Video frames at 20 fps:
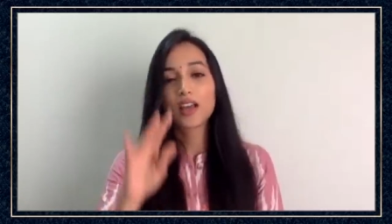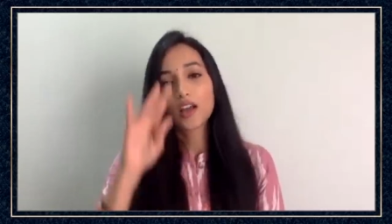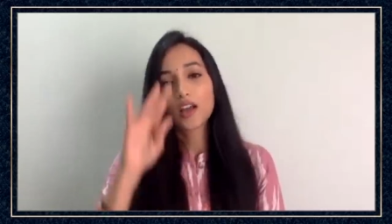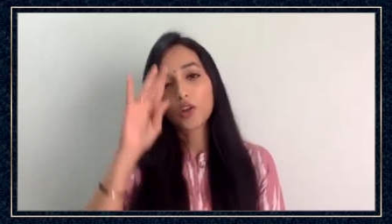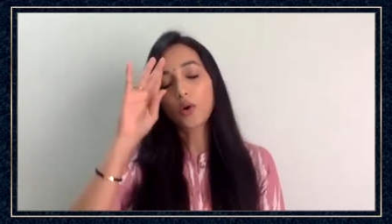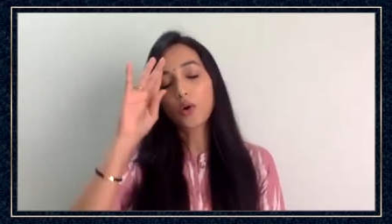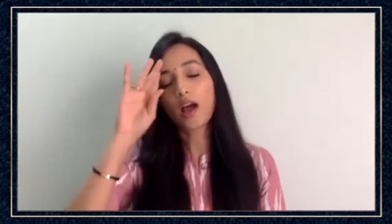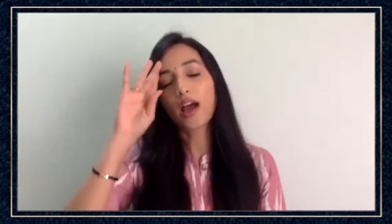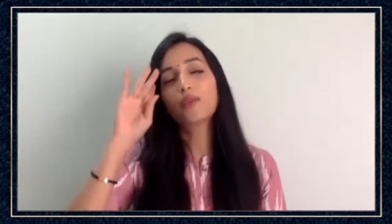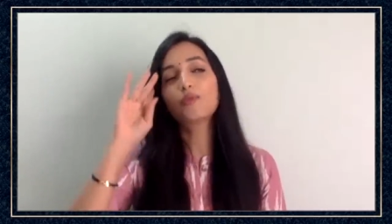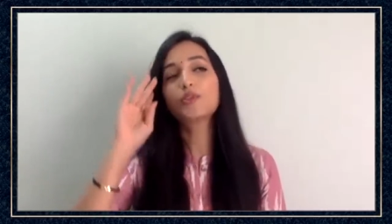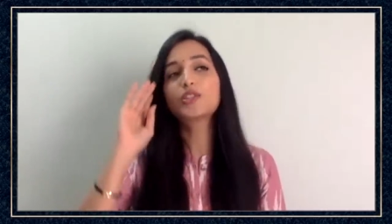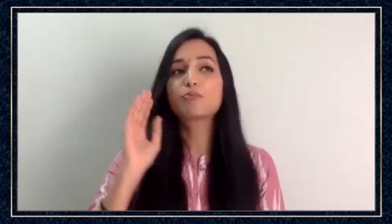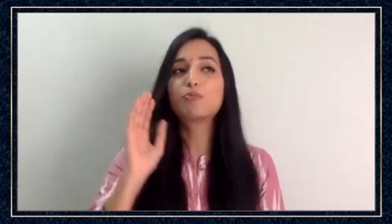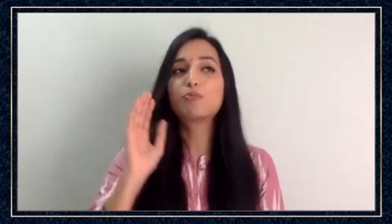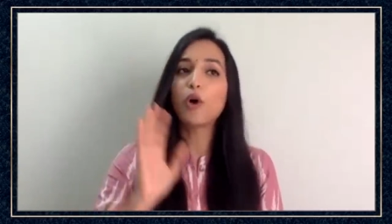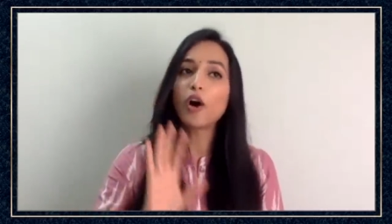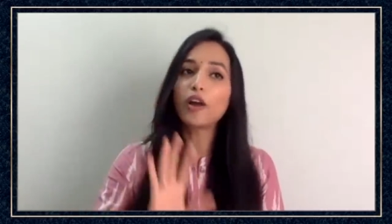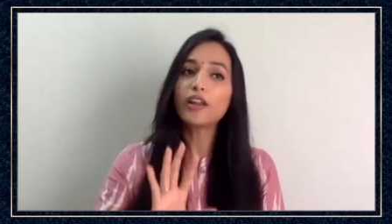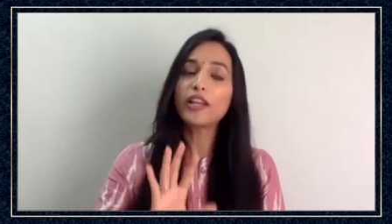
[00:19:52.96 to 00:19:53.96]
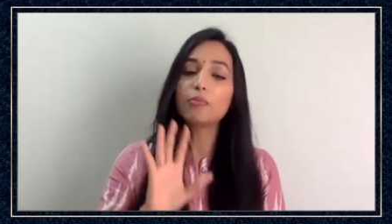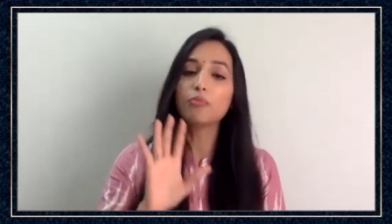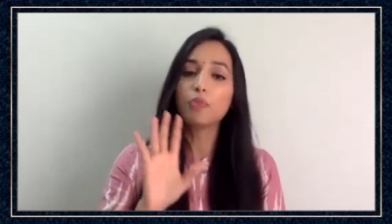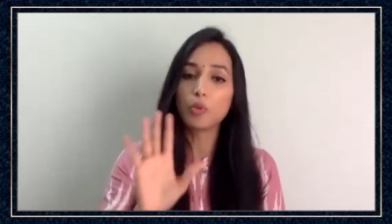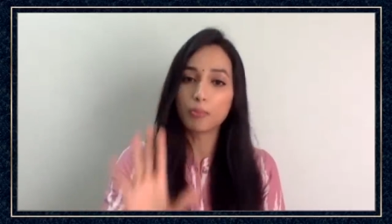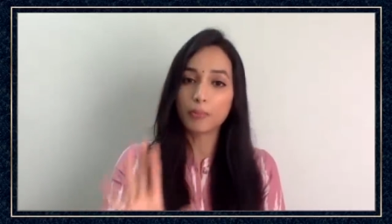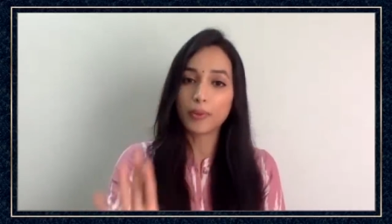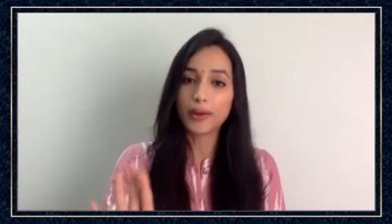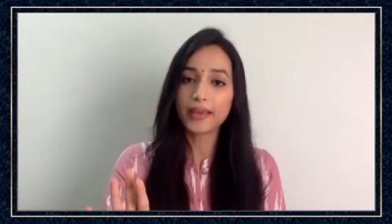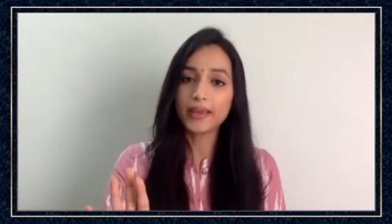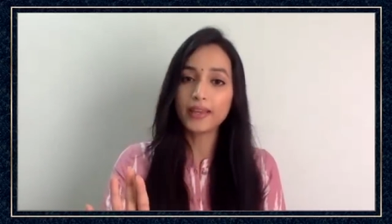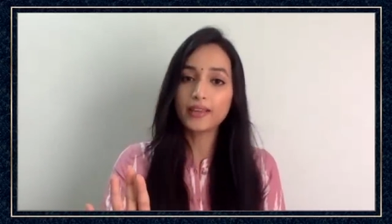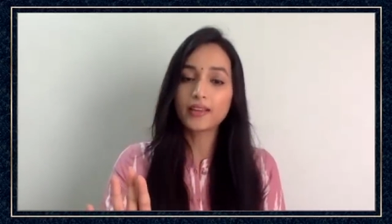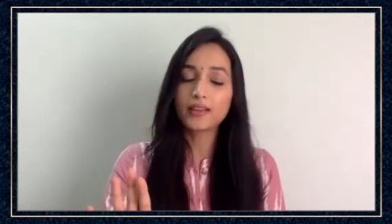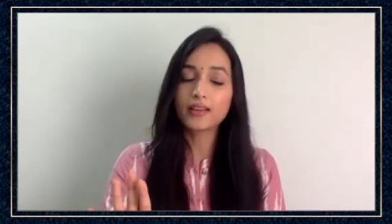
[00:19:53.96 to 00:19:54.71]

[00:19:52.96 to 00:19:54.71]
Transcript: No, I was born in Mumbai.